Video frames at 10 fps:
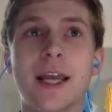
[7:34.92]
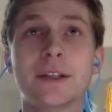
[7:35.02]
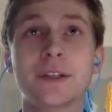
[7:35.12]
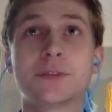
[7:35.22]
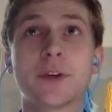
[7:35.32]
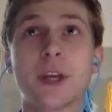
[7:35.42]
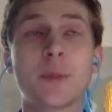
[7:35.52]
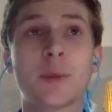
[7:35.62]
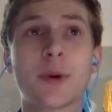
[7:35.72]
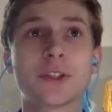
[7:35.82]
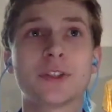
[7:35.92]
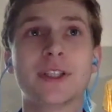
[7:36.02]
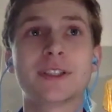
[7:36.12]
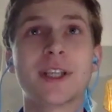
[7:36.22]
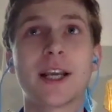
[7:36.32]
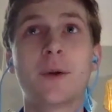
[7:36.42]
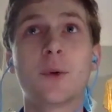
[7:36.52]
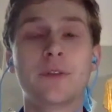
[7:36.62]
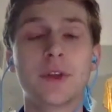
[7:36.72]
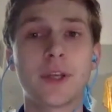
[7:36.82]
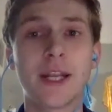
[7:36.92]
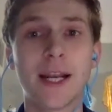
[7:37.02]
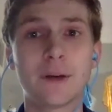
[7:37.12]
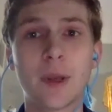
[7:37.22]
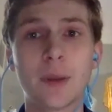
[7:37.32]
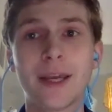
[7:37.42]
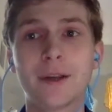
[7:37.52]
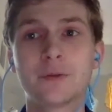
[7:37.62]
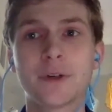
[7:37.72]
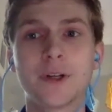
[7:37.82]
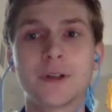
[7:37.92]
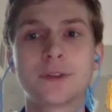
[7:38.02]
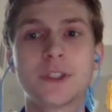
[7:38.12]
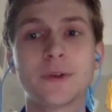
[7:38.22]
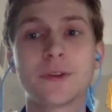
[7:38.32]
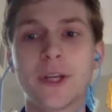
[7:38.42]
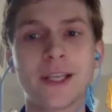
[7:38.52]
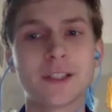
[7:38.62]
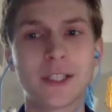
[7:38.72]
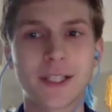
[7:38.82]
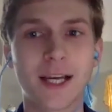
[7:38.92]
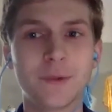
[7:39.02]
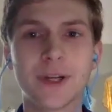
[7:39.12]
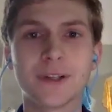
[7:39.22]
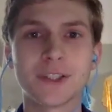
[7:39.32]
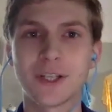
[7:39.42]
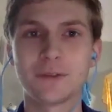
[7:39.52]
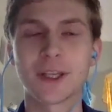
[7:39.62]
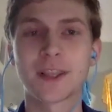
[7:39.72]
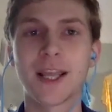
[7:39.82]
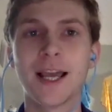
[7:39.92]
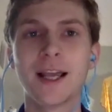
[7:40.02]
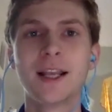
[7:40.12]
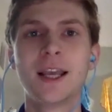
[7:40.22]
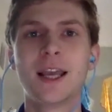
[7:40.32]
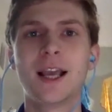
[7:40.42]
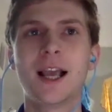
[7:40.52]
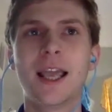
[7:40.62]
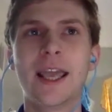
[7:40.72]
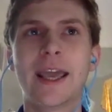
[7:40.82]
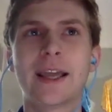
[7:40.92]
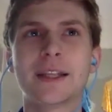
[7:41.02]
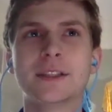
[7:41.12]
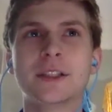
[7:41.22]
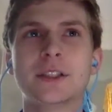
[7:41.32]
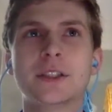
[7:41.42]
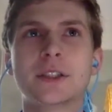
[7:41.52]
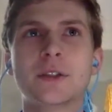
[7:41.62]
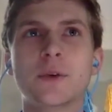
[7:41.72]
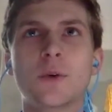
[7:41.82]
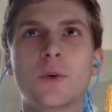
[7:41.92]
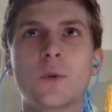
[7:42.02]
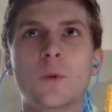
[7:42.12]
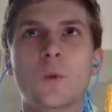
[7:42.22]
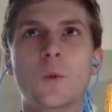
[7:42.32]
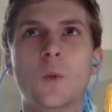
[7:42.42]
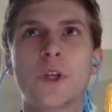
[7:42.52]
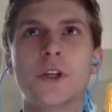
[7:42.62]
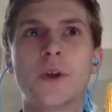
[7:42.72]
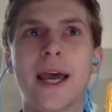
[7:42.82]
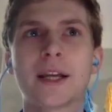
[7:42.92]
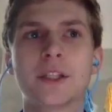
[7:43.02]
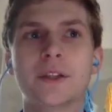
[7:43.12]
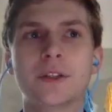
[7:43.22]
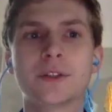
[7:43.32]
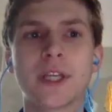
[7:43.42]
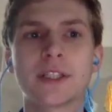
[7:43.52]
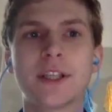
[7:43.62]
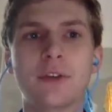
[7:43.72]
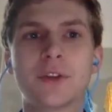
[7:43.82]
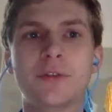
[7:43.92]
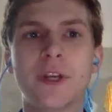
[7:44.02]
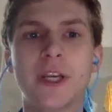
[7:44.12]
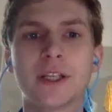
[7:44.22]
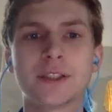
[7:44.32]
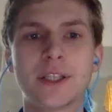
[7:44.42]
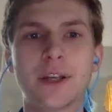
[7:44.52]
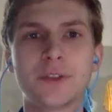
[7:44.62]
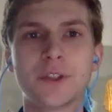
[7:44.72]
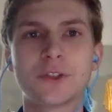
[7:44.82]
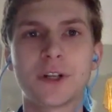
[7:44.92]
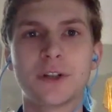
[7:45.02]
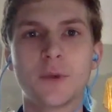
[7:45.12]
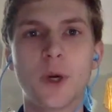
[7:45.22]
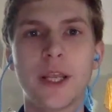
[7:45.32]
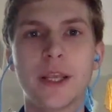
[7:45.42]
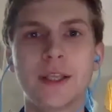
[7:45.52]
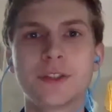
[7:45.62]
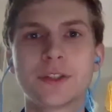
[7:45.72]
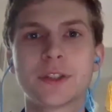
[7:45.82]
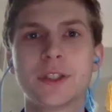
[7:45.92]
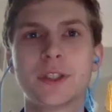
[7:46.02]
at least for like me personally, it's like I wouldn't even get out of my bed for 2 or 3 days at a time, just stuff like that. And when you act in those like self-defeating and self-destructive ways,